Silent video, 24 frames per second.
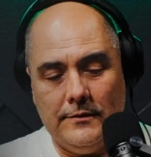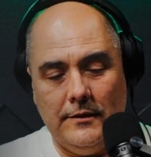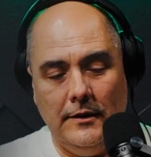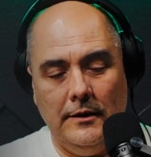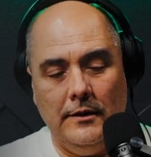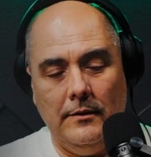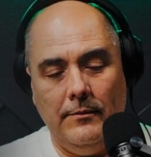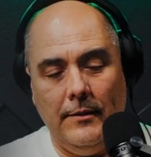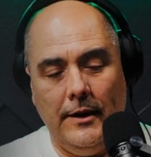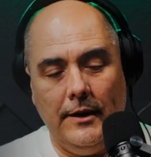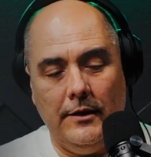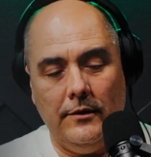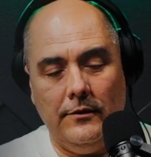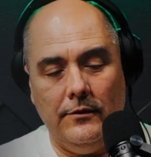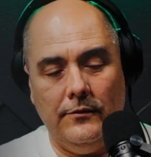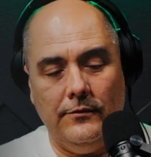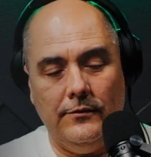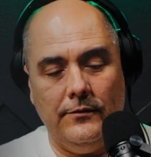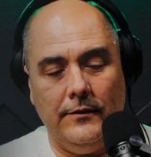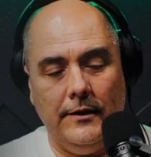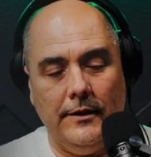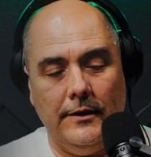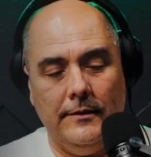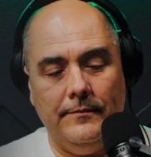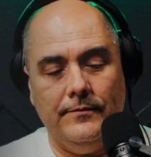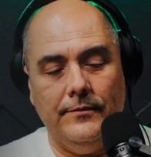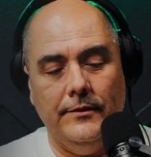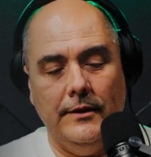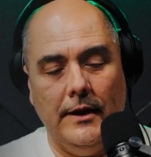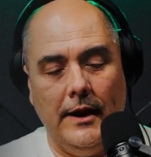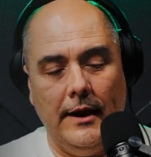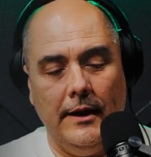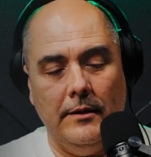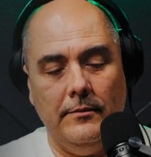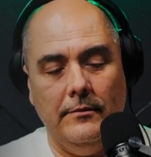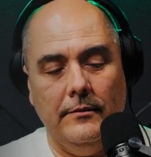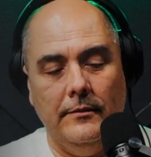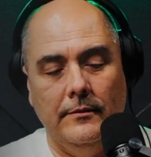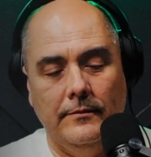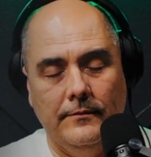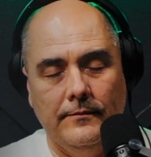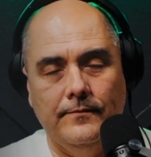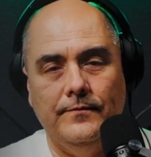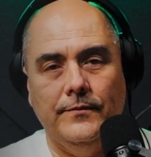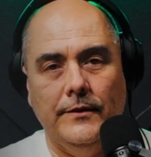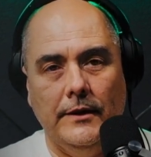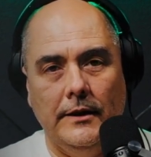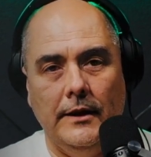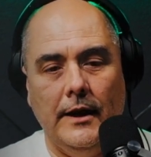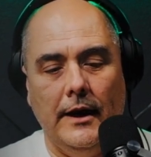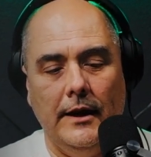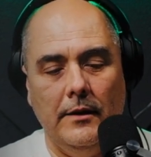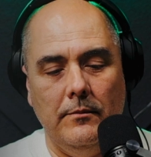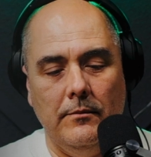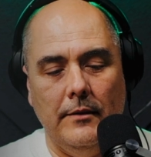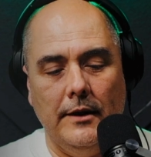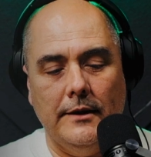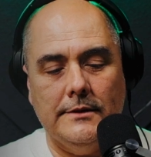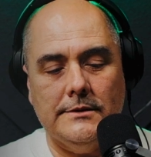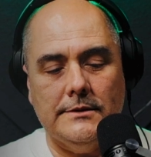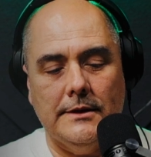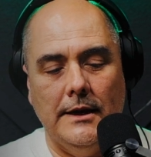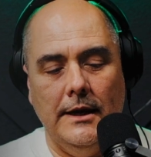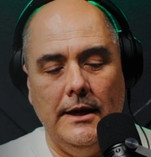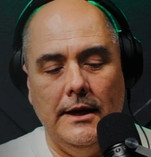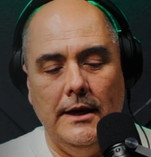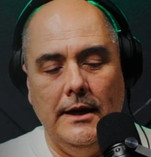in a matter of nine months.